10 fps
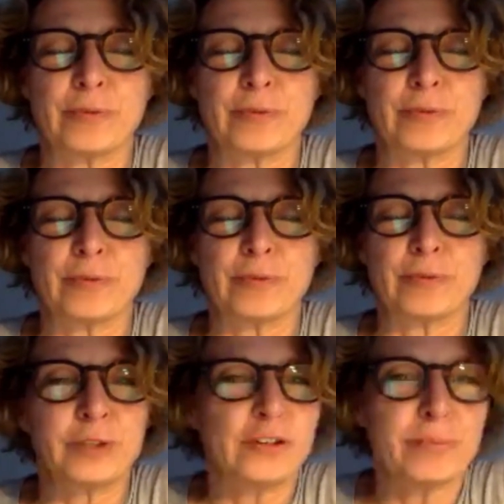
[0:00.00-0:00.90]
Your
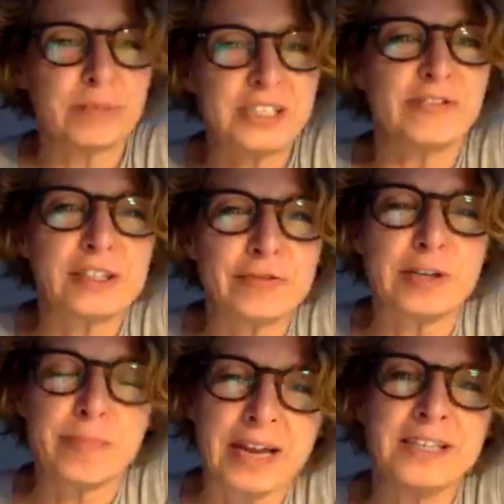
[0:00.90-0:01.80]
material
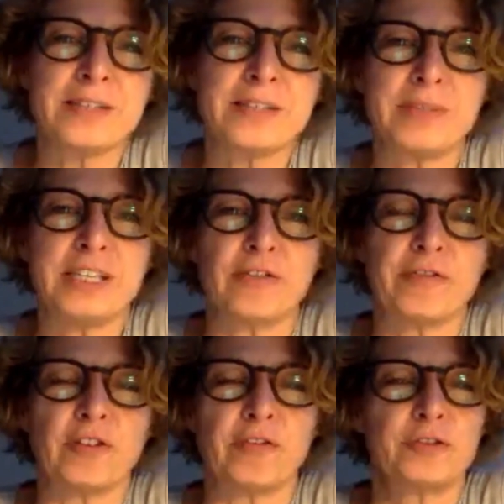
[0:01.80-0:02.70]
reminded me of
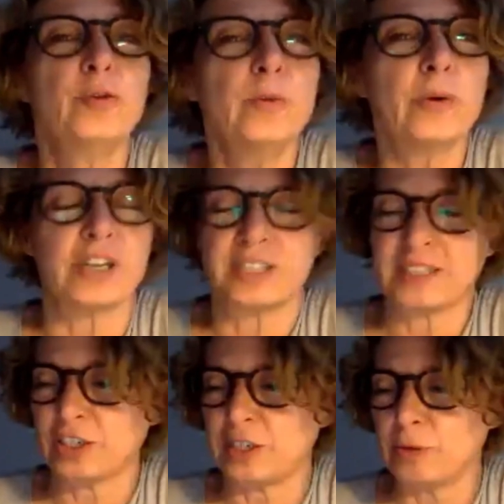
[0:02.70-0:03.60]
two works,
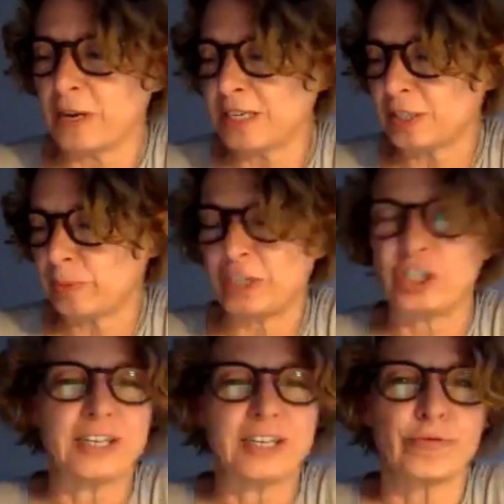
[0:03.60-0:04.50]
actually. One is by
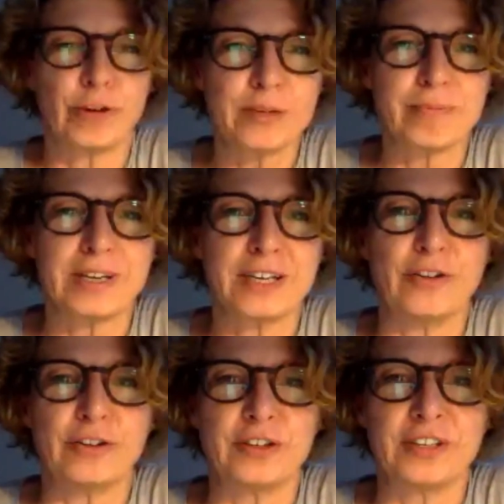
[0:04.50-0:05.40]
Janet Reutman
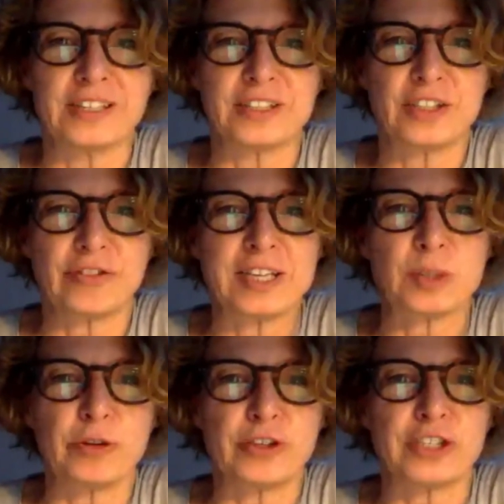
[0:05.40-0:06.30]
on the
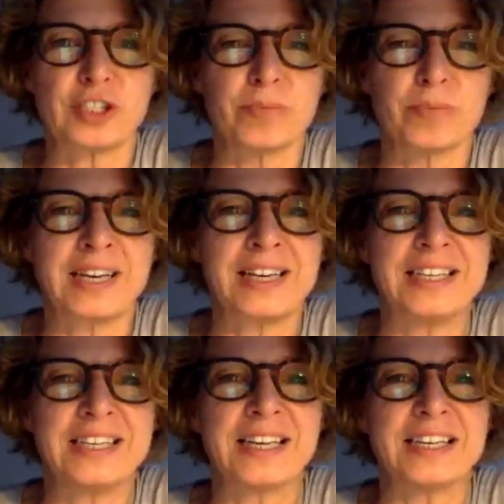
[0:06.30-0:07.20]
transporter
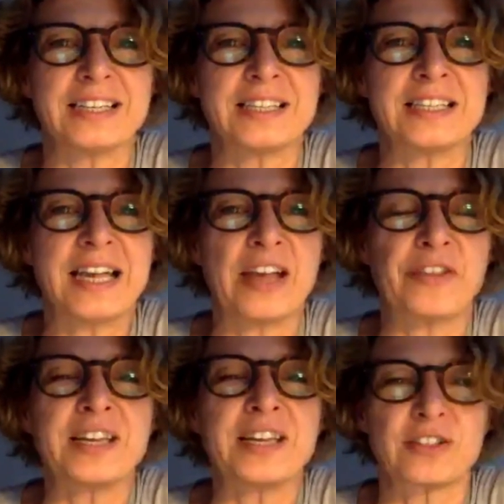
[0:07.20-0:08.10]
smuggling and the
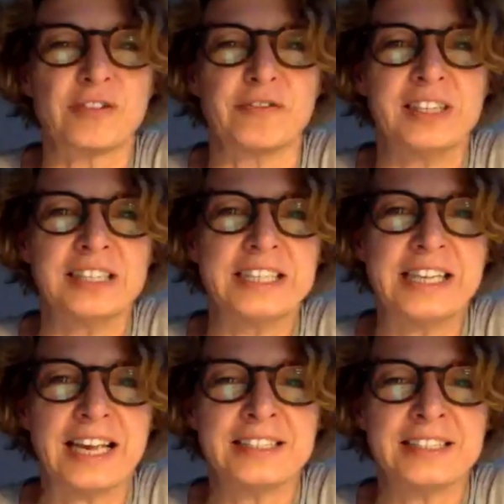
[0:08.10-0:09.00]
ethics of
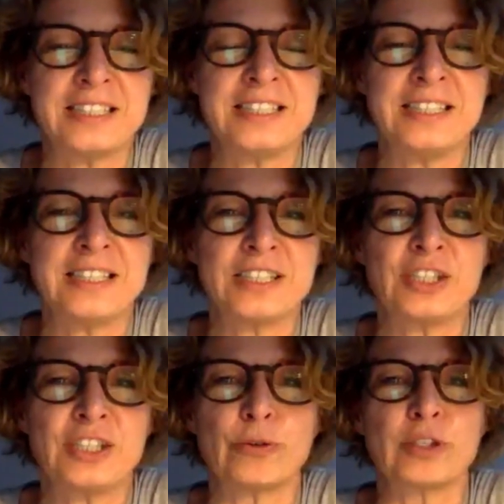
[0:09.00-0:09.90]
illegality that
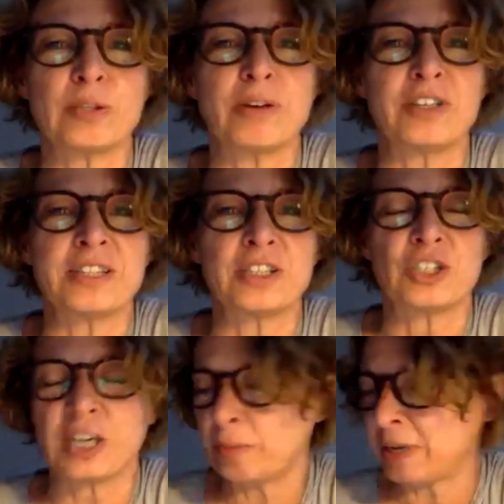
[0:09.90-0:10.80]
she talks about in the
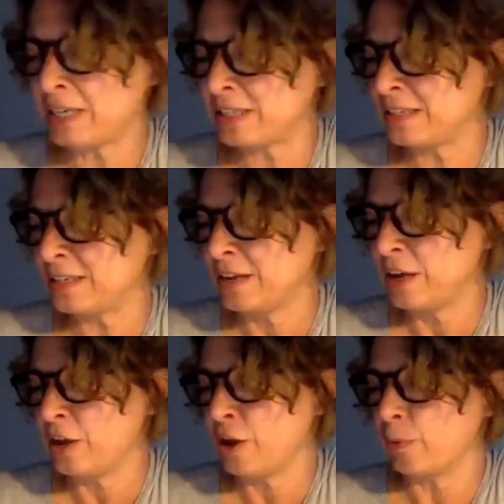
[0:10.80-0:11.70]
Chad Basin,
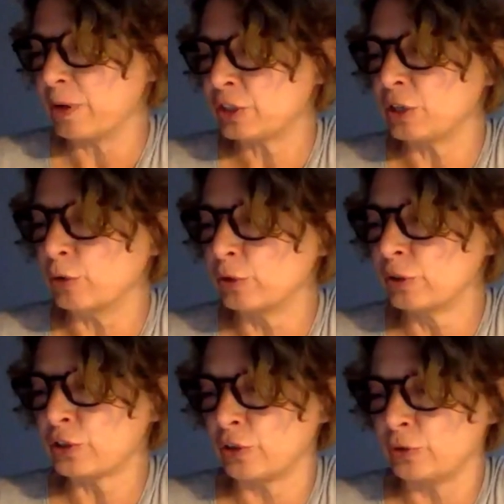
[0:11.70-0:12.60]
where she
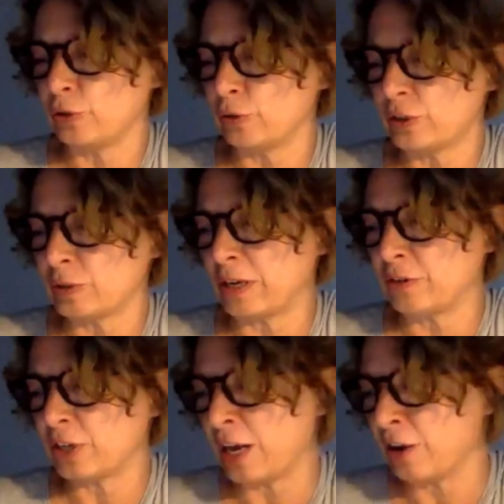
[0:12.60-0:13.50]
also talks about
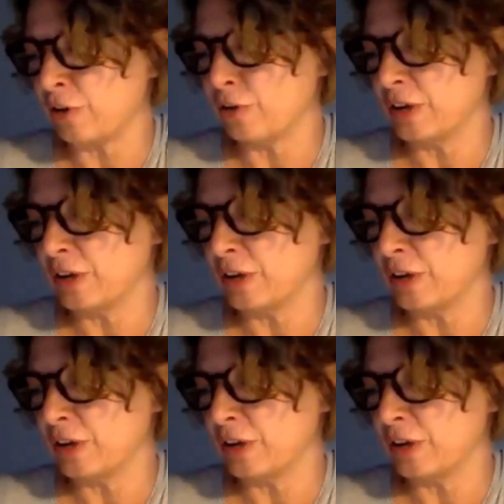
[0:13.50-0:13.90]
how